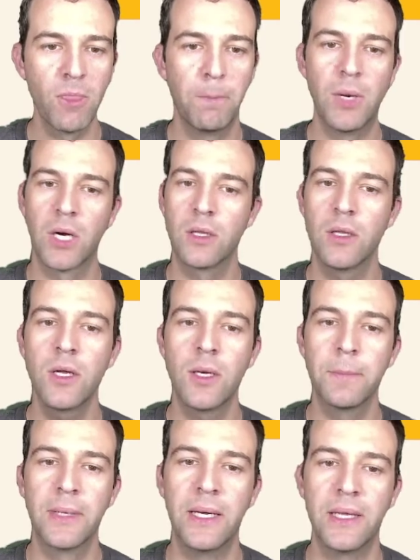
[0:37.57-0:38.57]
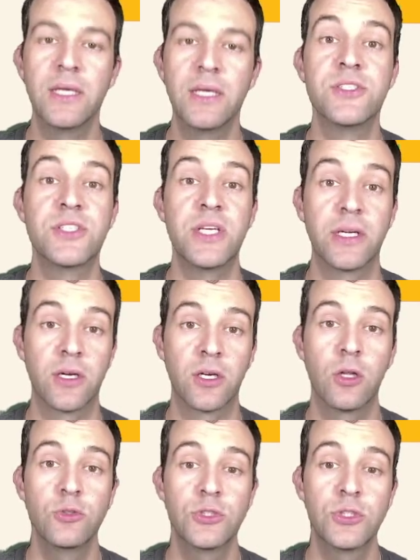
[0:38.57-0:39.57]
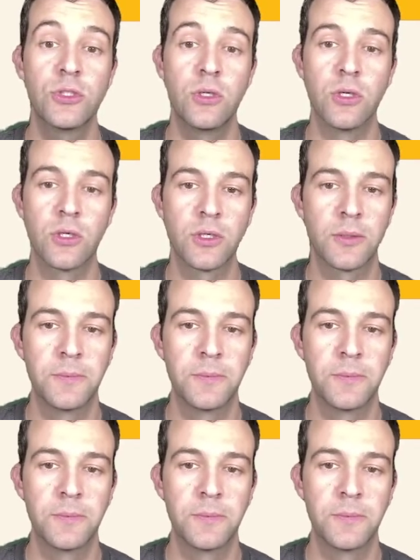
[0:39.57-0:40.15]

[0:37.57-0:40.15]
Buckle up and let's take a closer look.